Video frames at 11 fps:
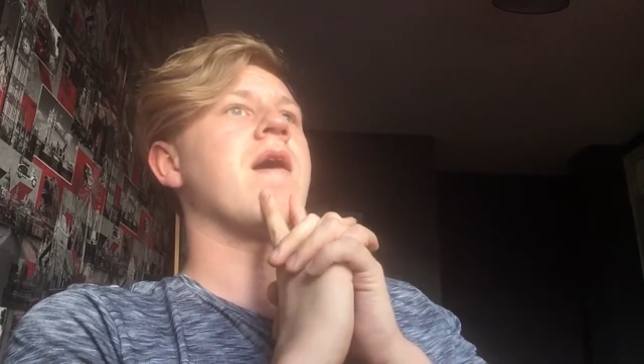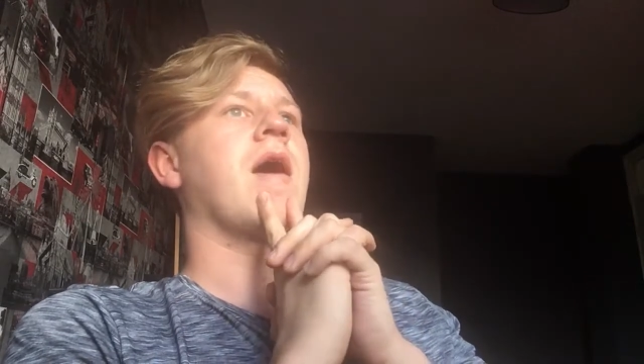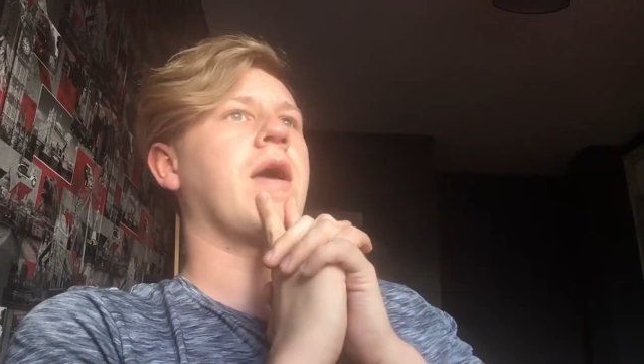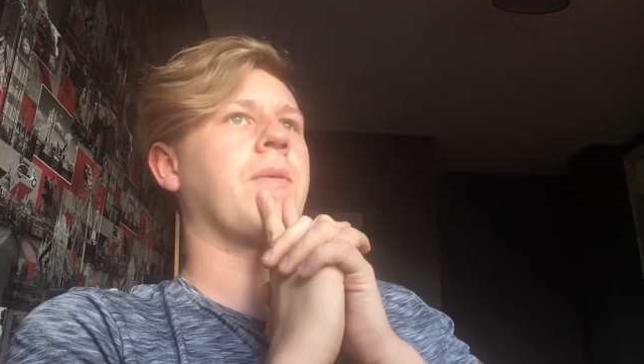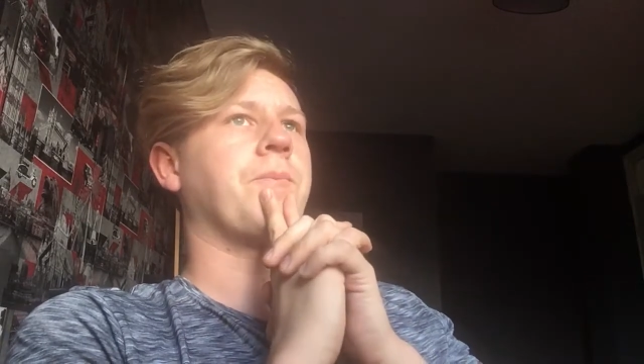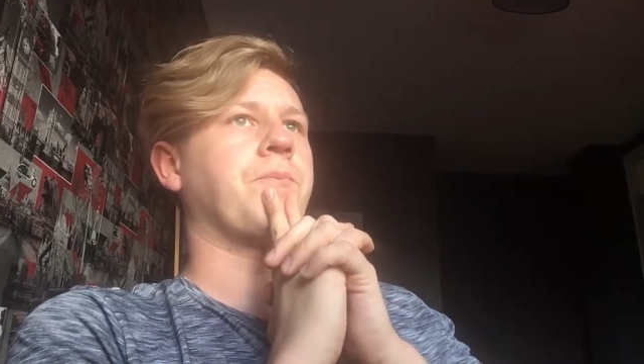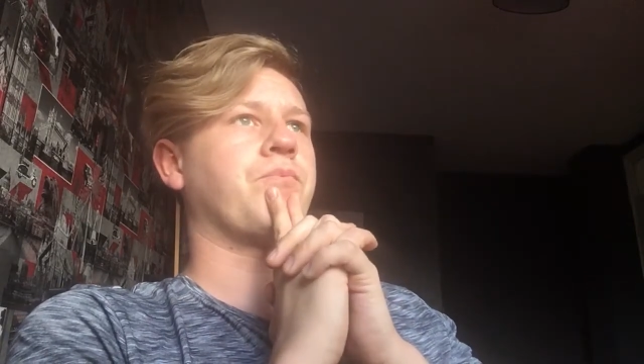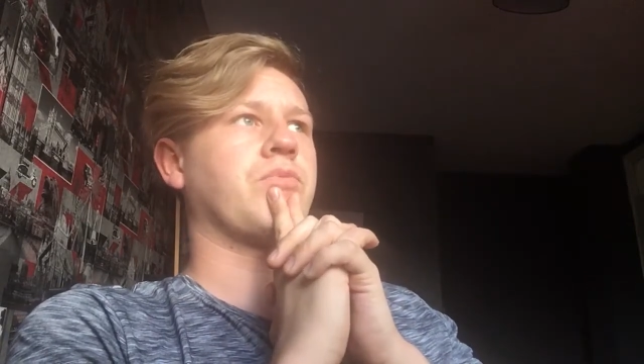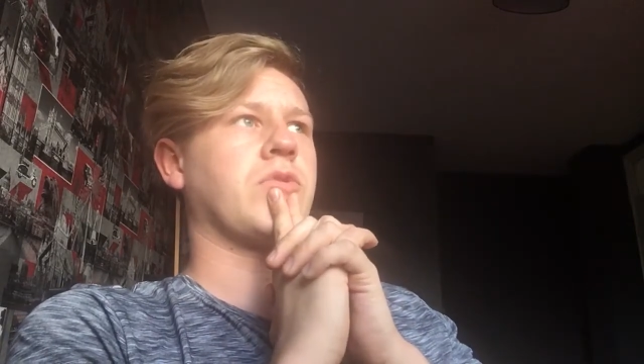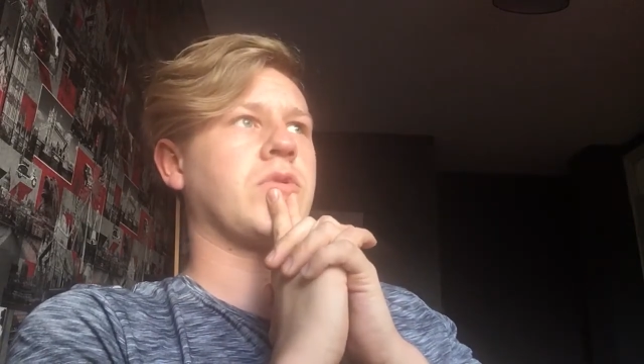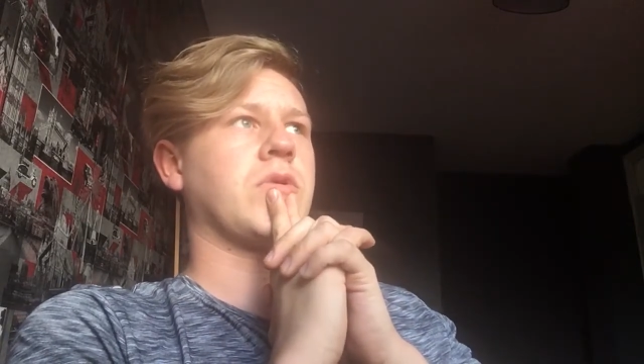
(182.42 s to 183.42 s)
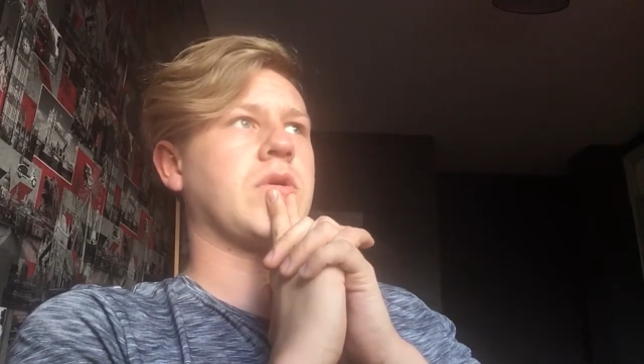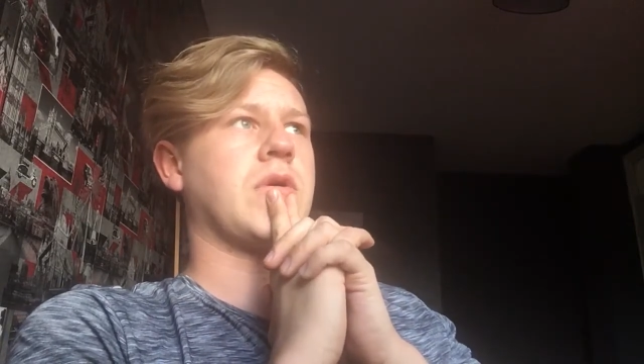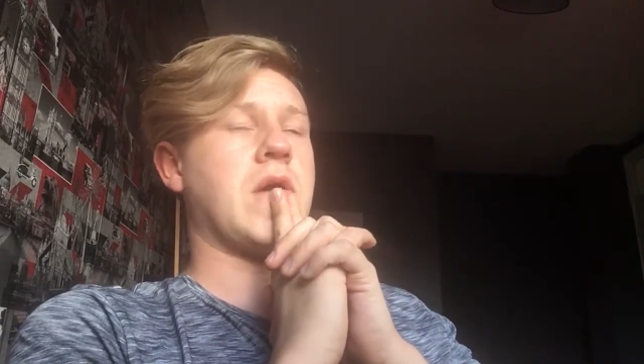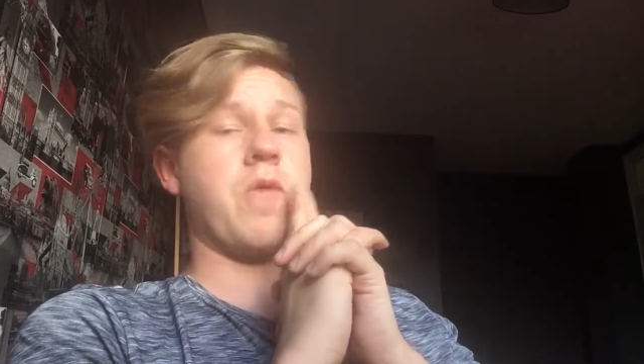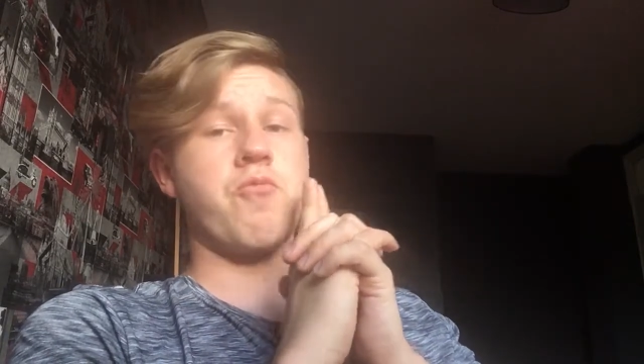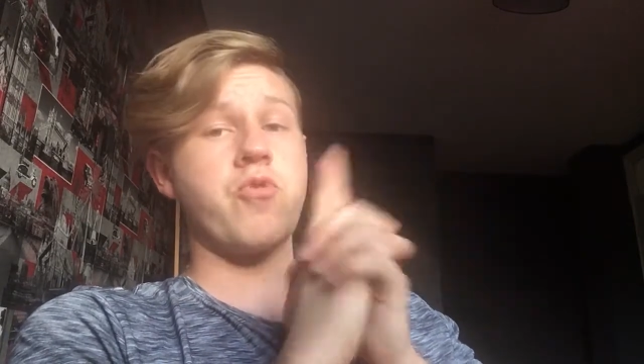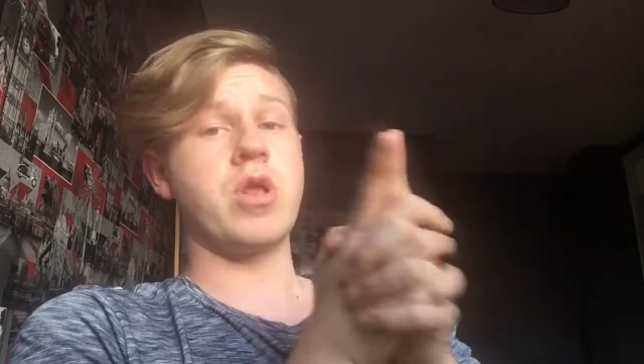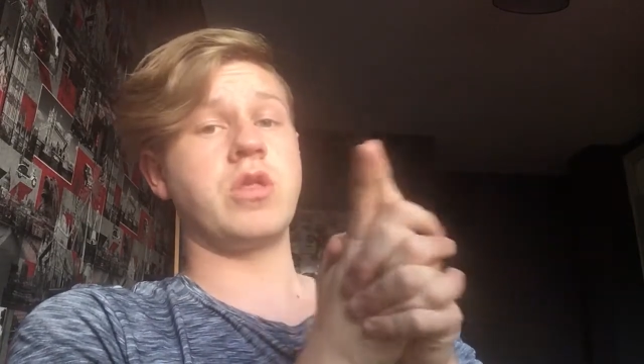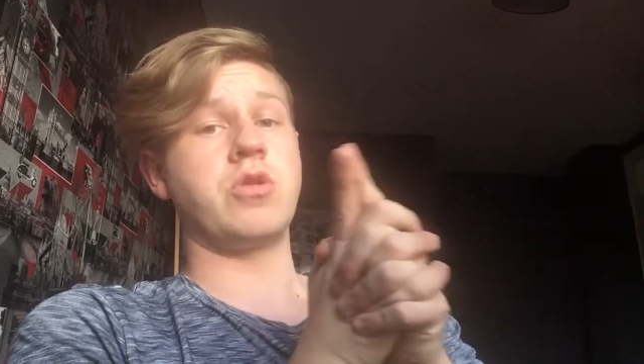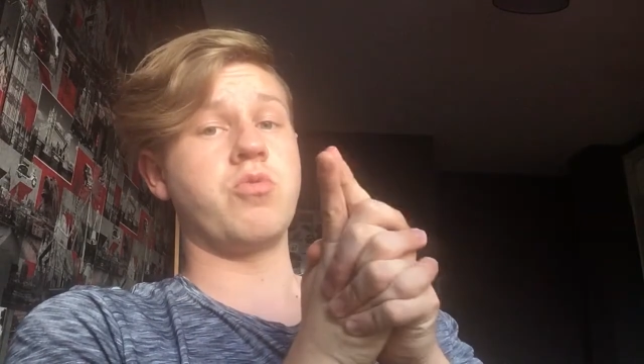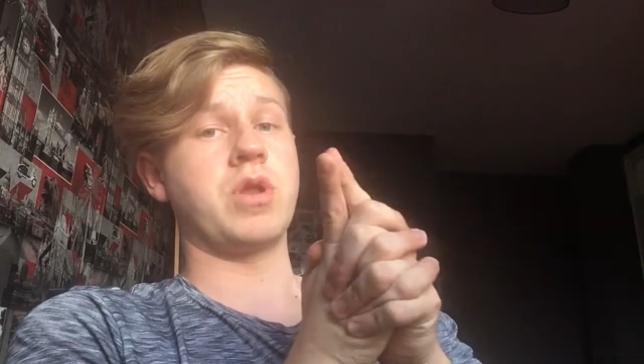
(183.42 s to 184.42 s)
I
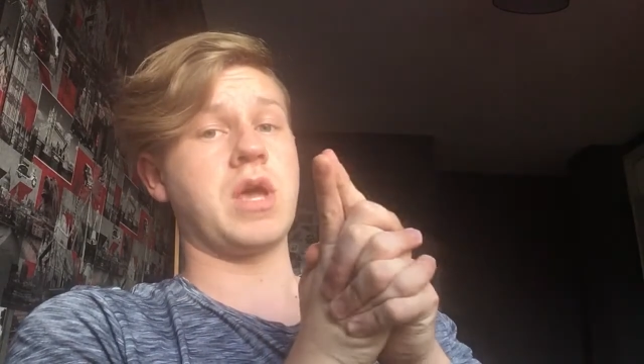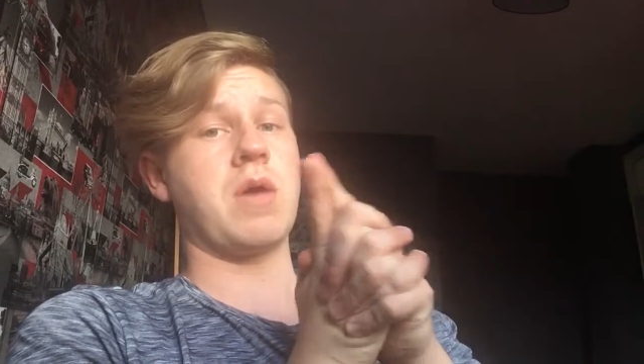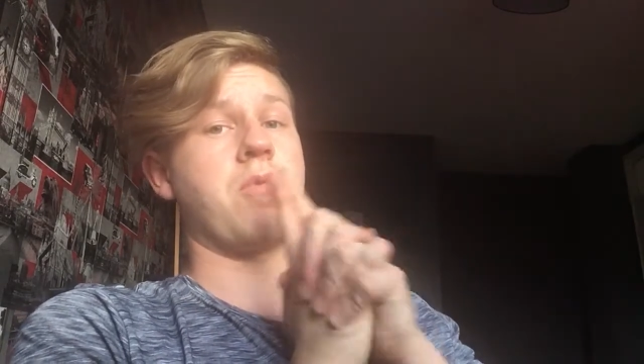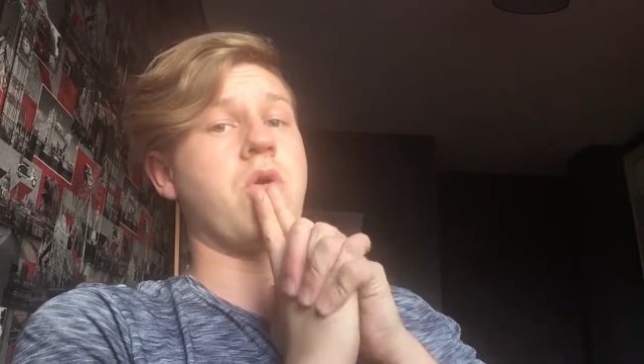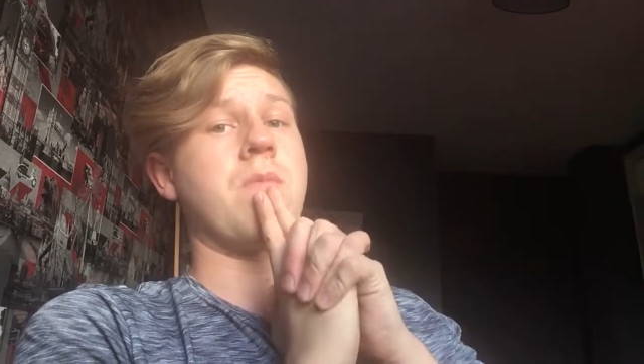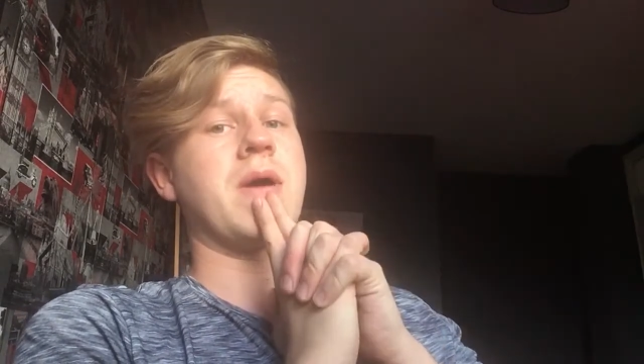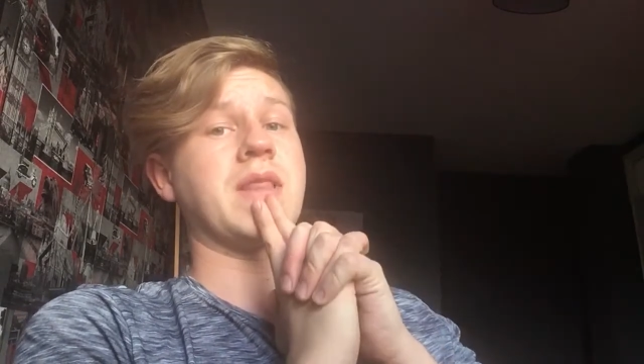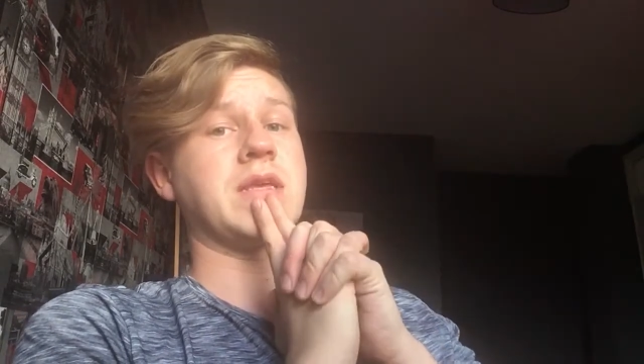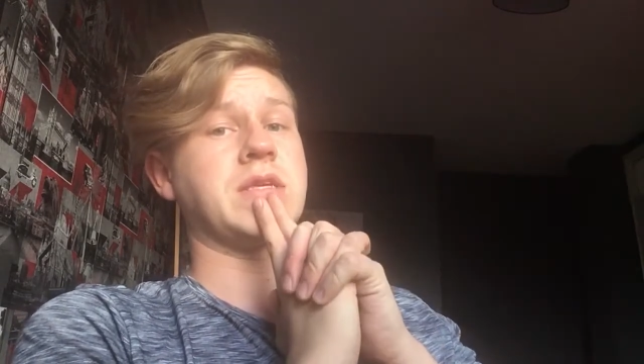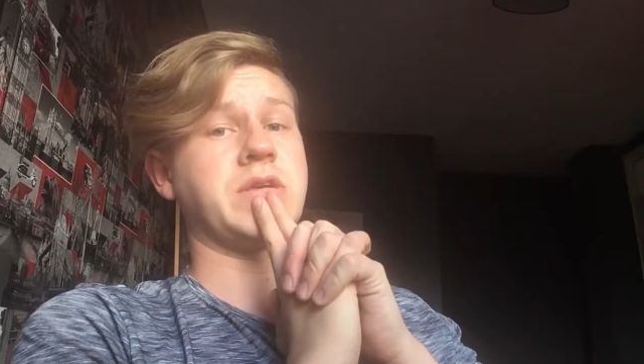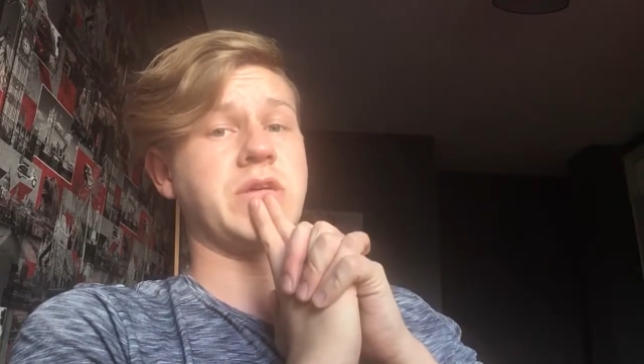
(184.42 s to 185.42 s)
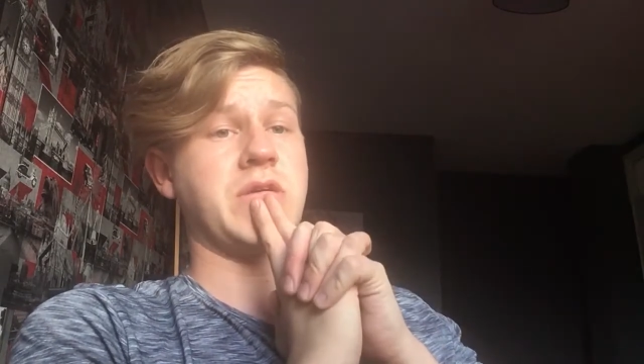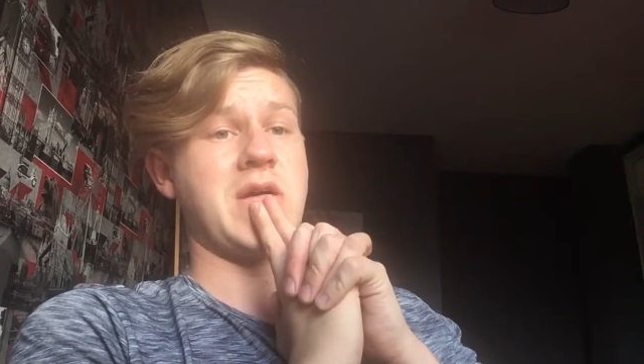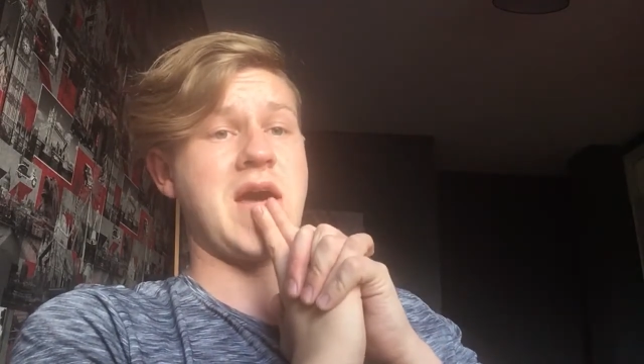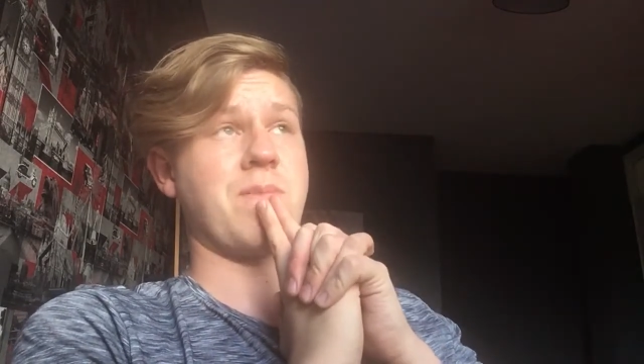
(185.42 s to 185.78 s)
really do want to get a motorbike this year.